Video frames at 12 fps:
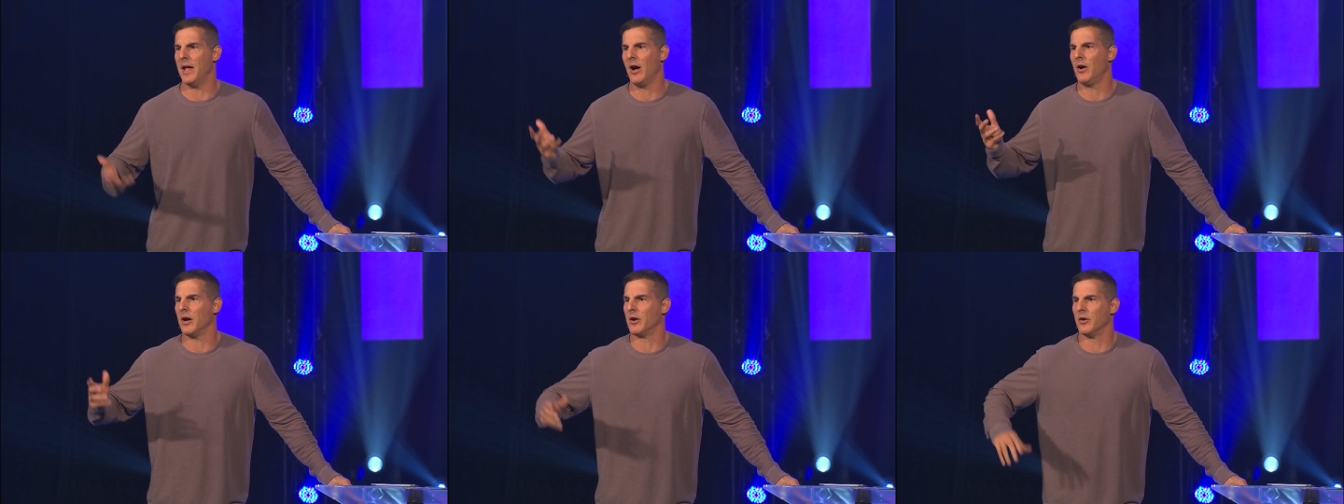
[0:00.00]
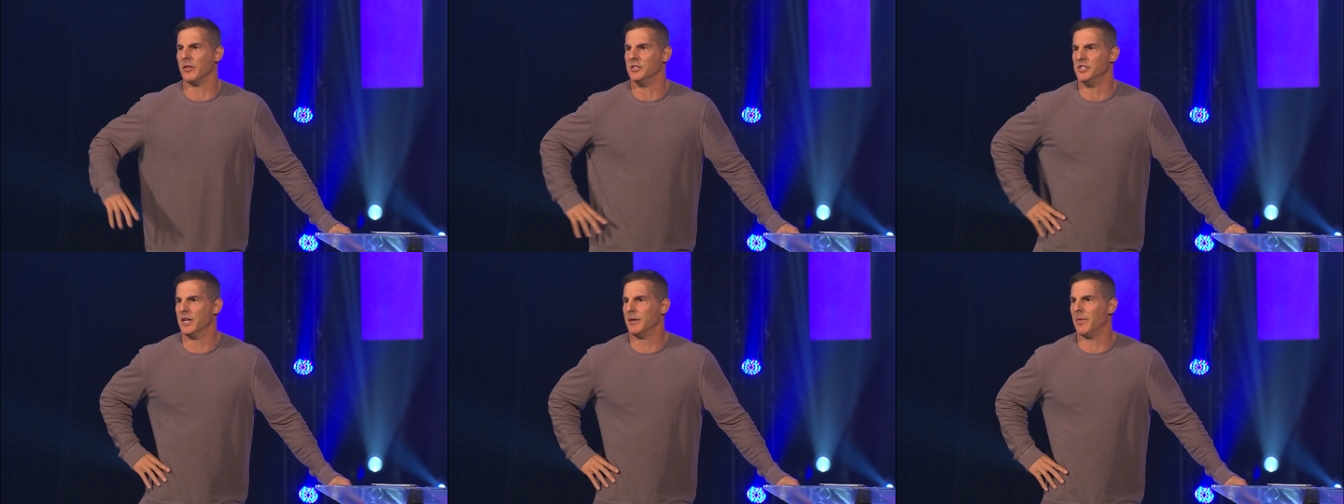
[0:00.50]
Now I go to the
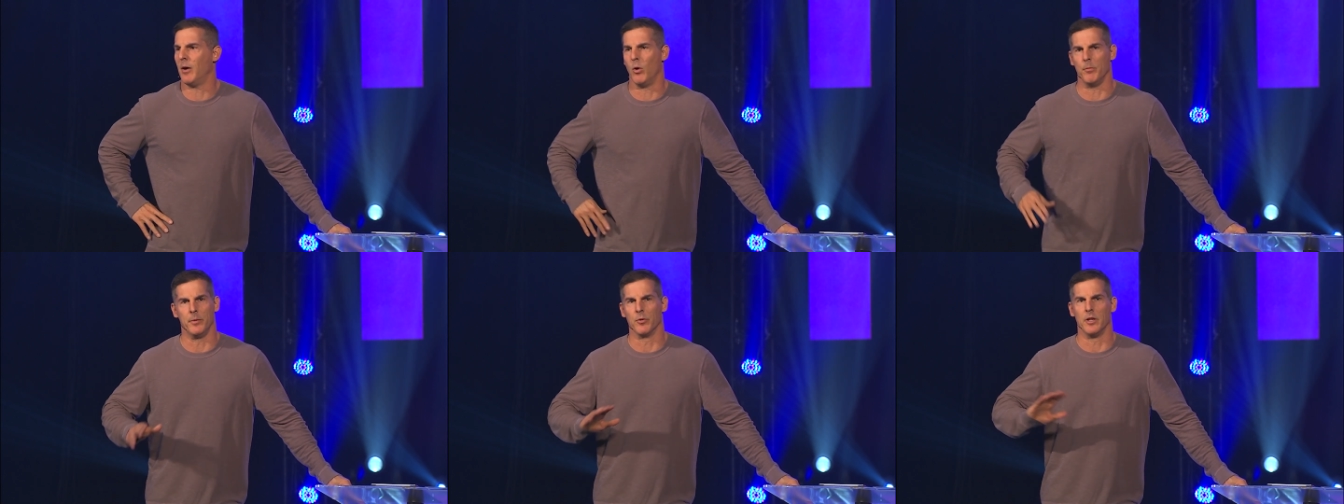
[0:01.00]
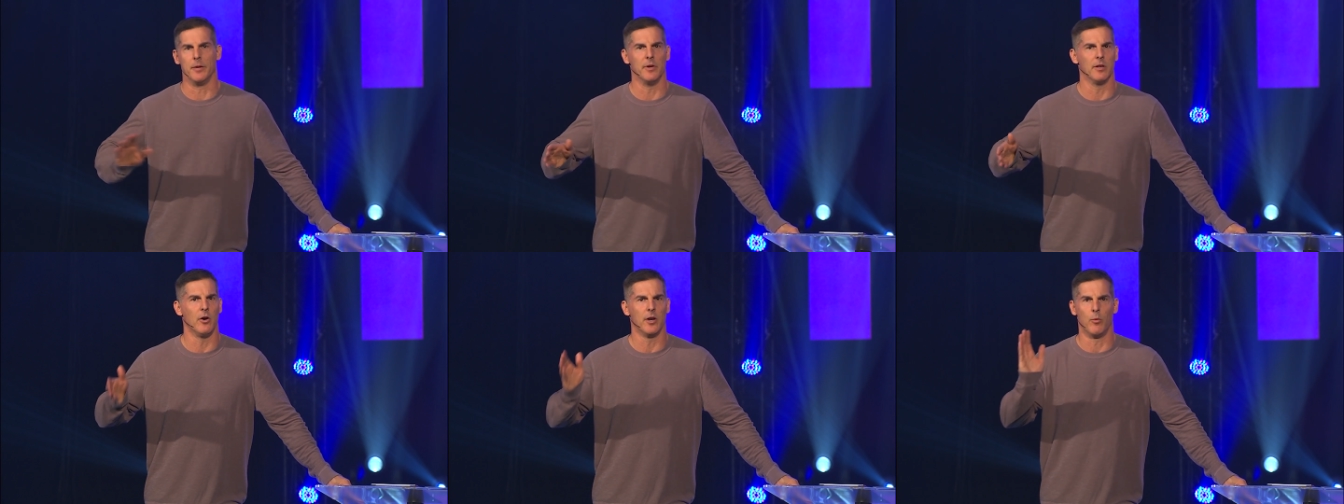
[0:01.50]
gym, I want people to leave me
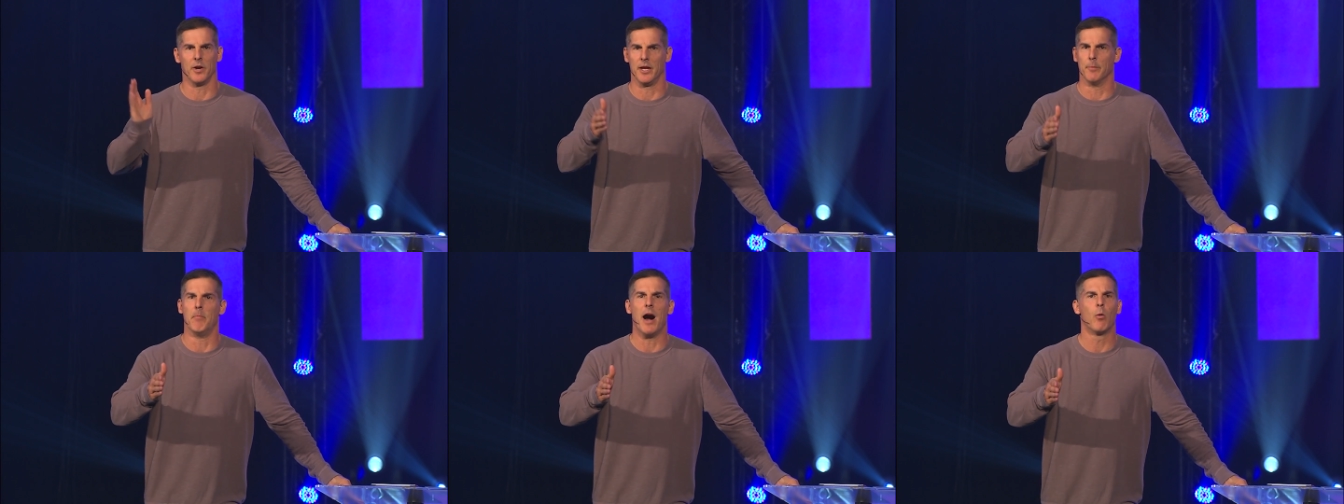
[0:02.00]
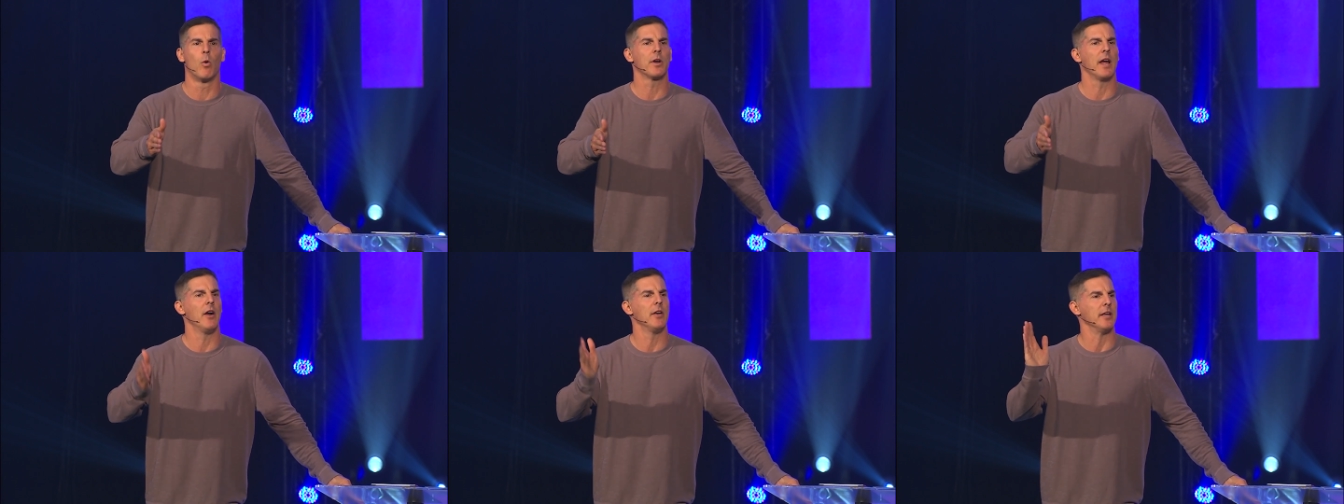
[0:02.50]
alone. I want to get my
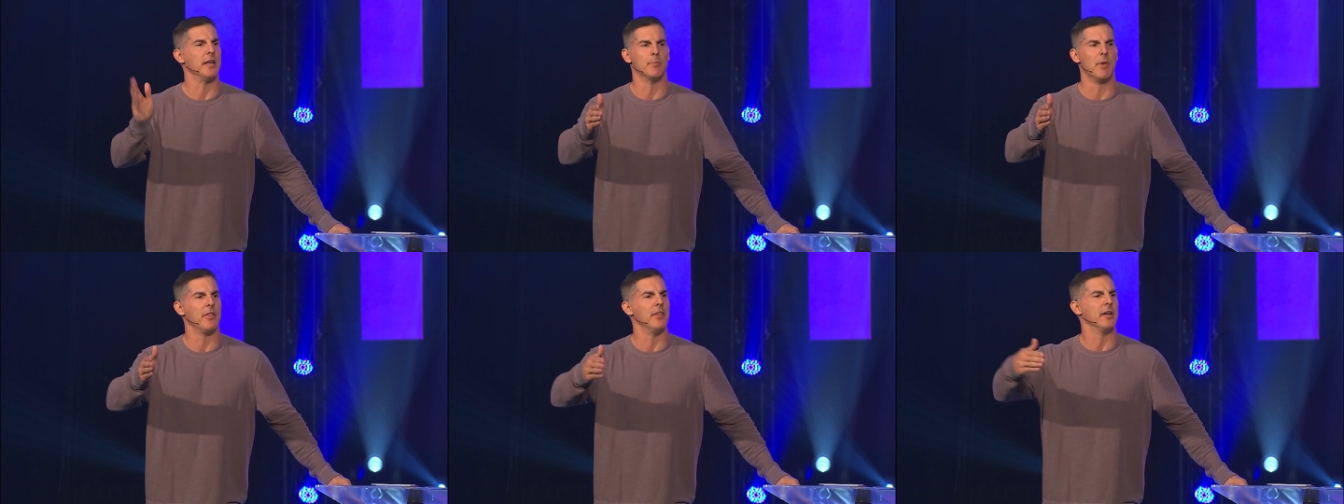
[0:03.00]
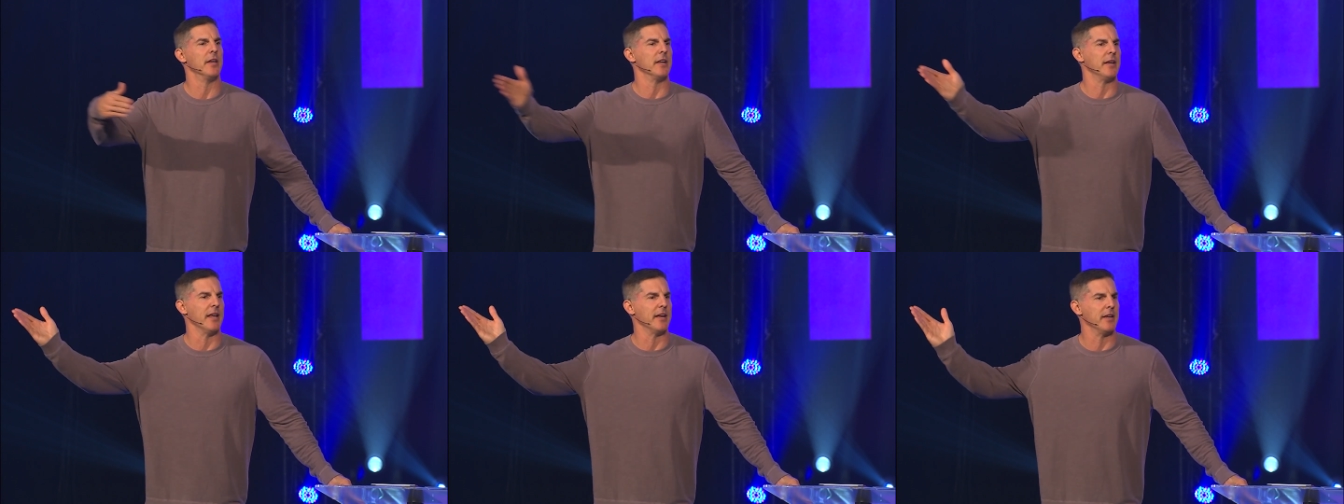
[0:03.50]
workout in, get my thing in,
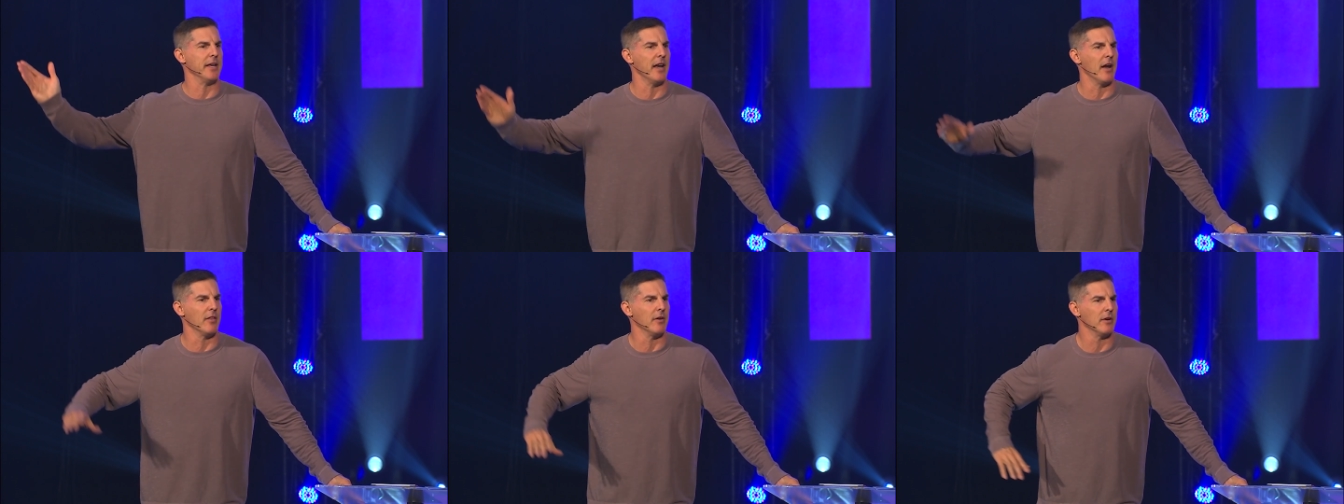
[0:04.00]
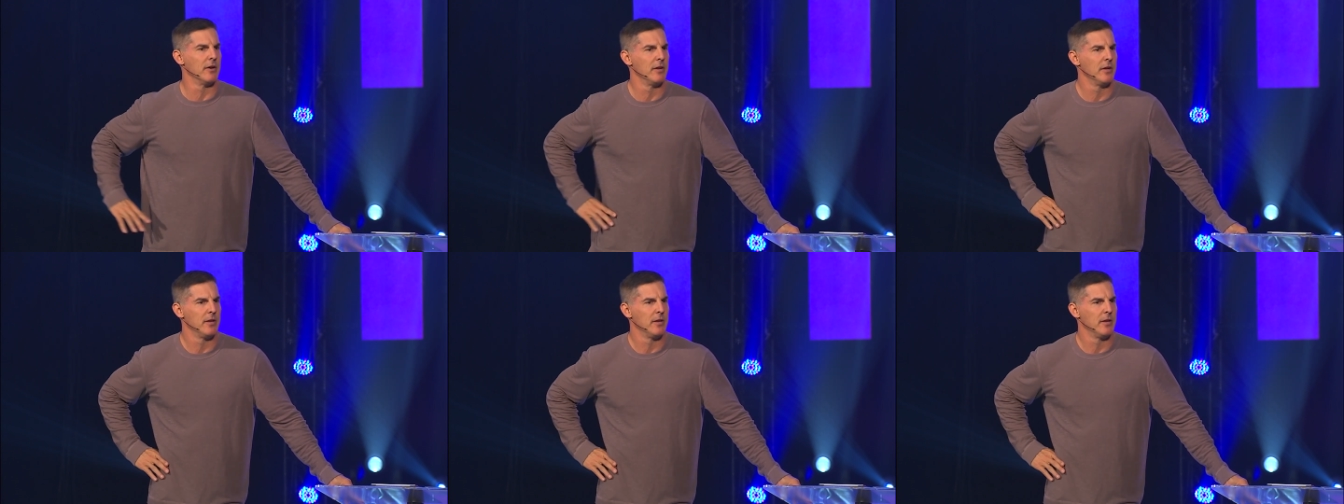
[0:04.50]
and get, and get out of there.